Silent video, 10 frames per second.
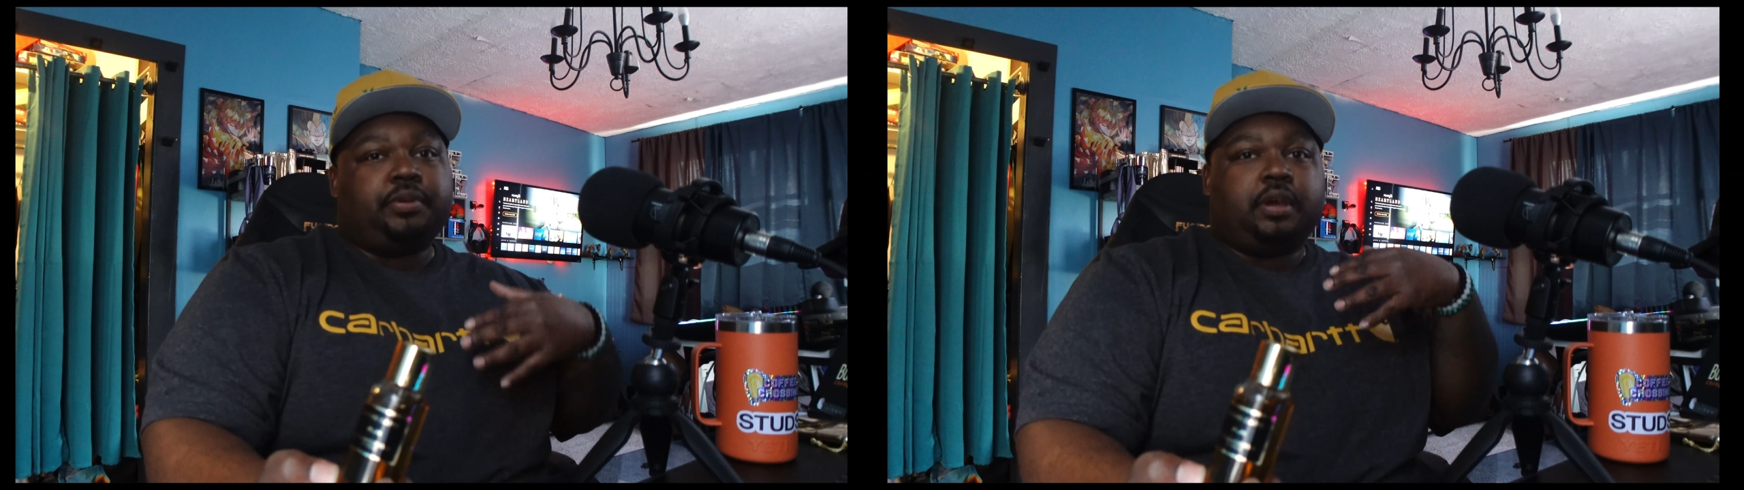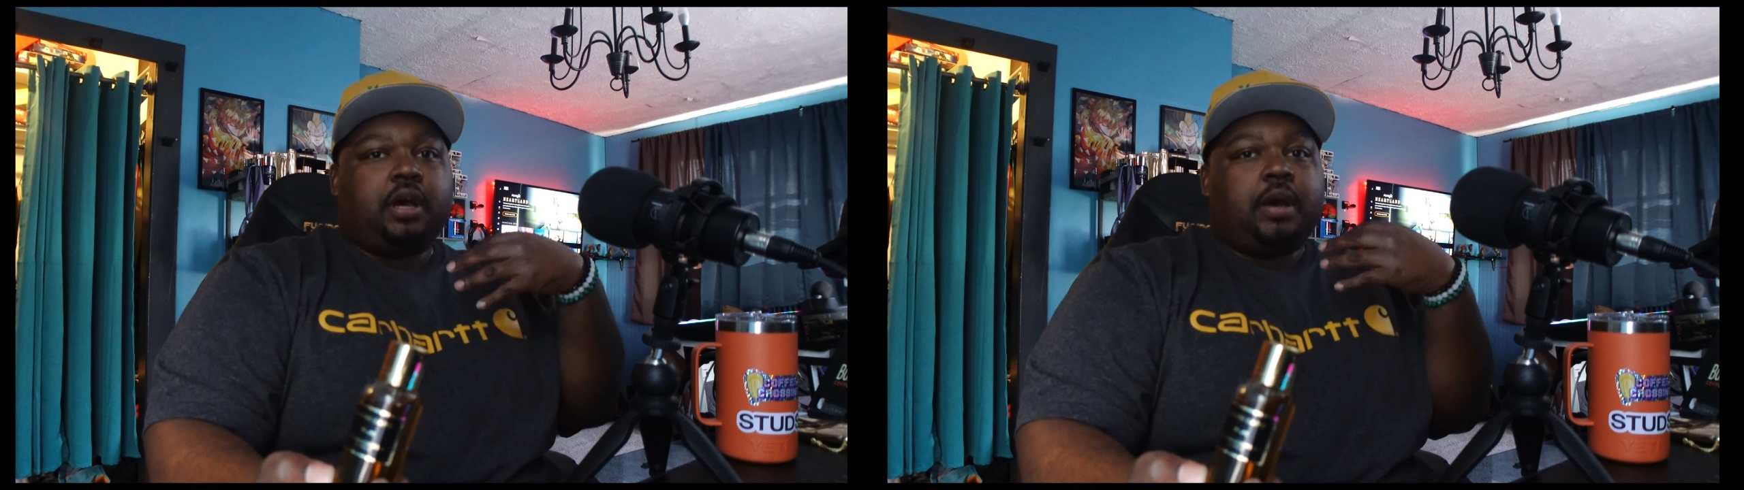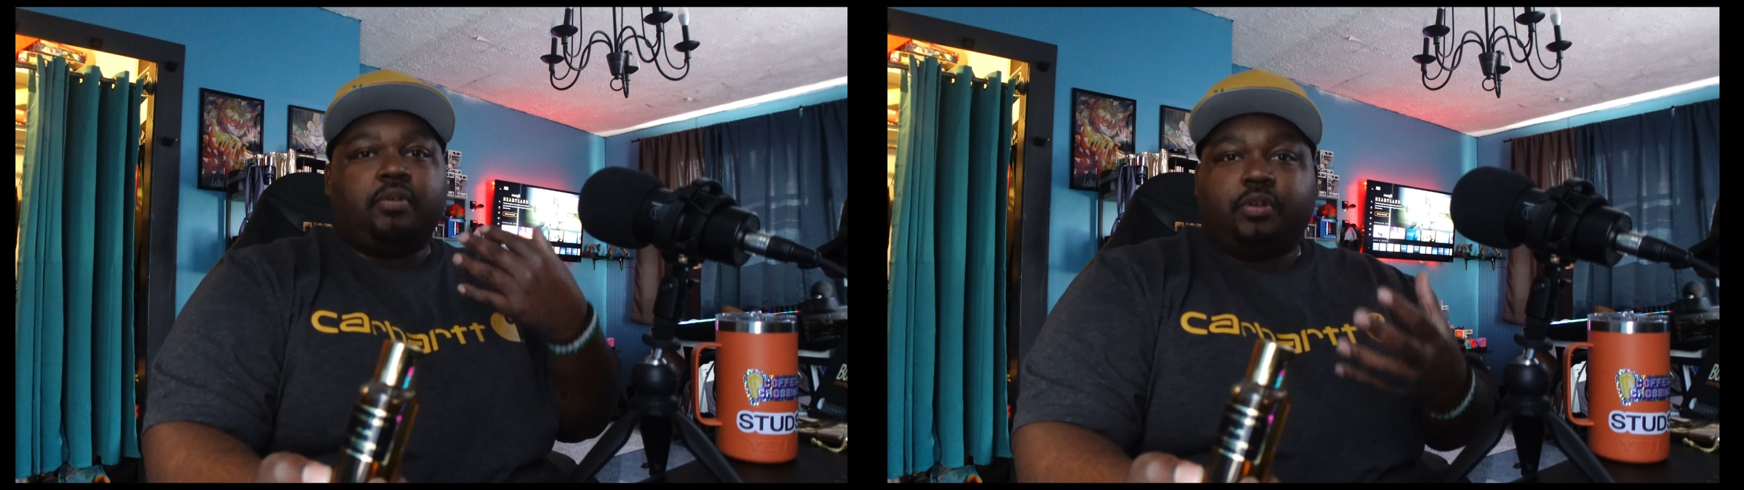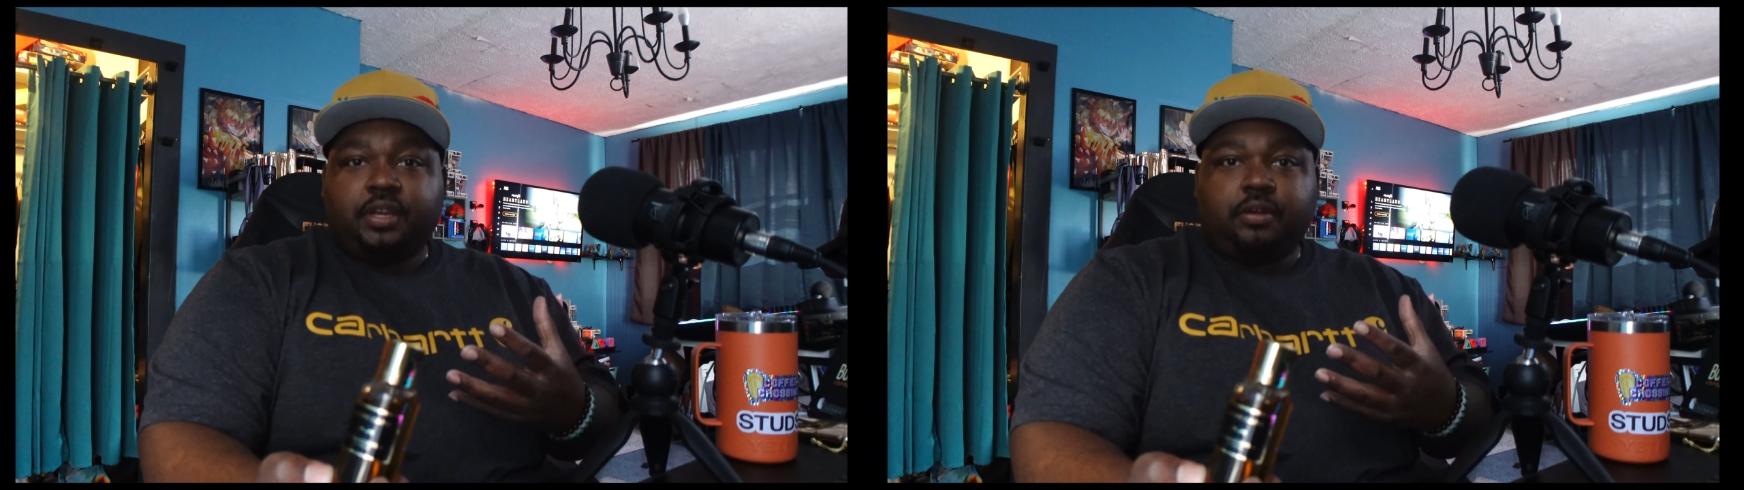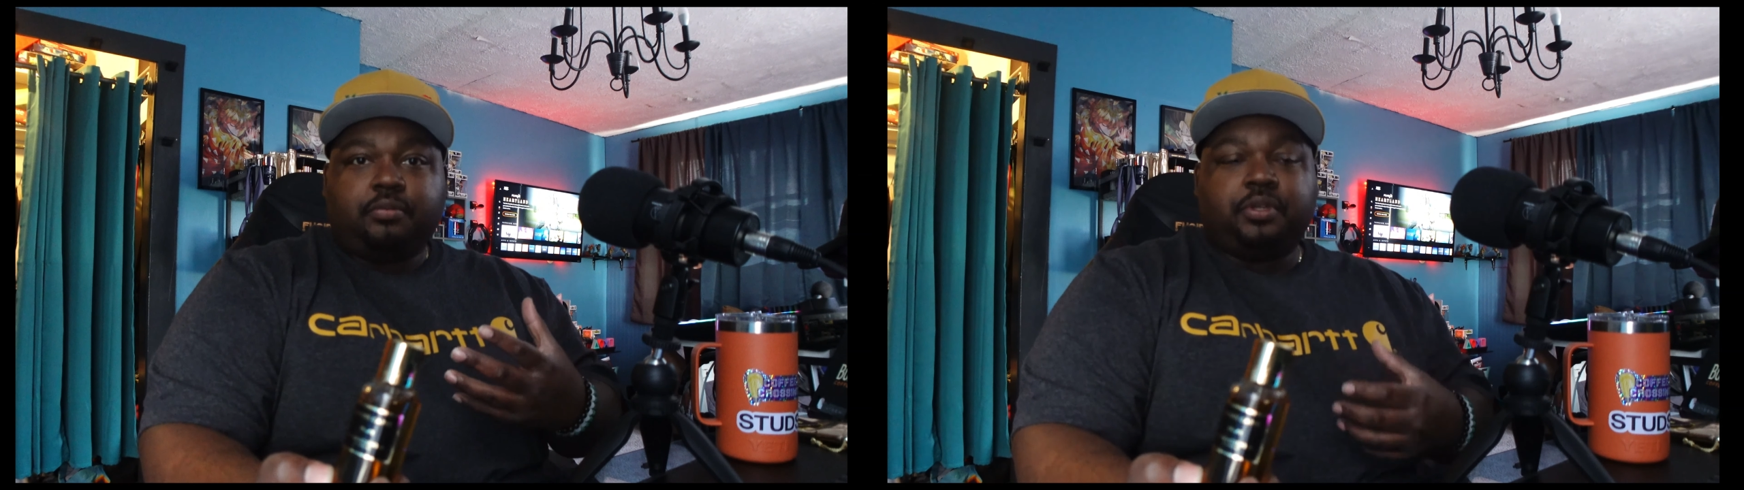the
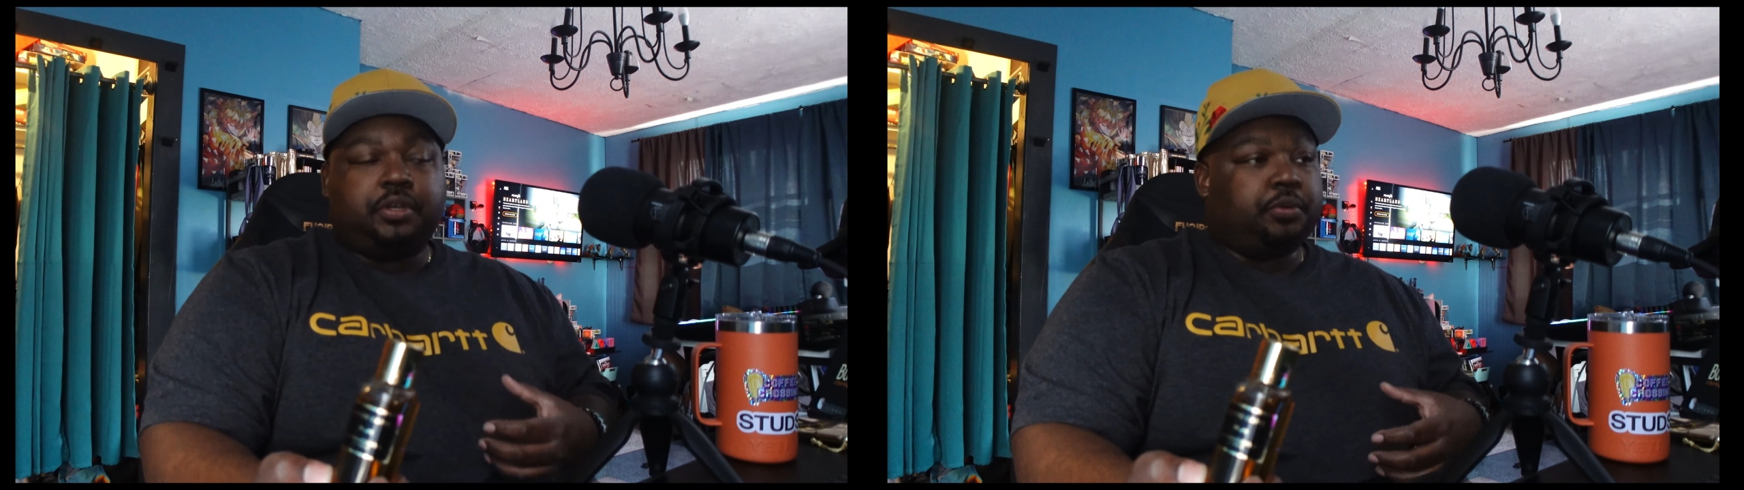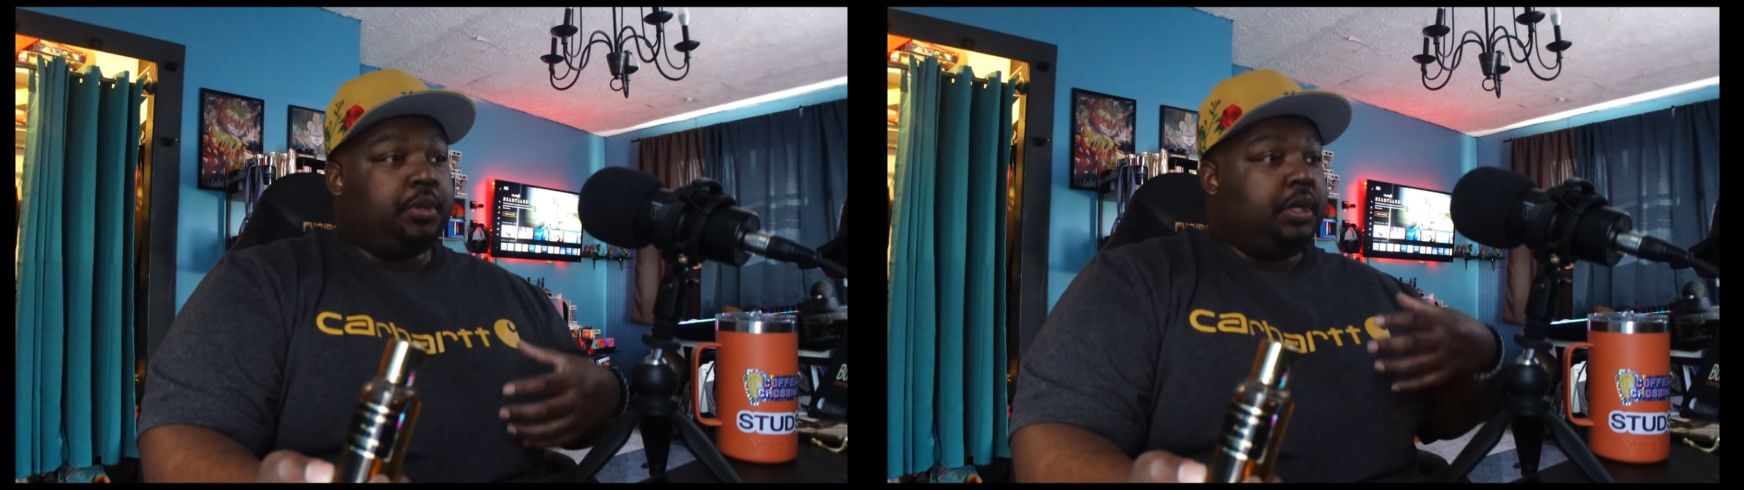amaretto note,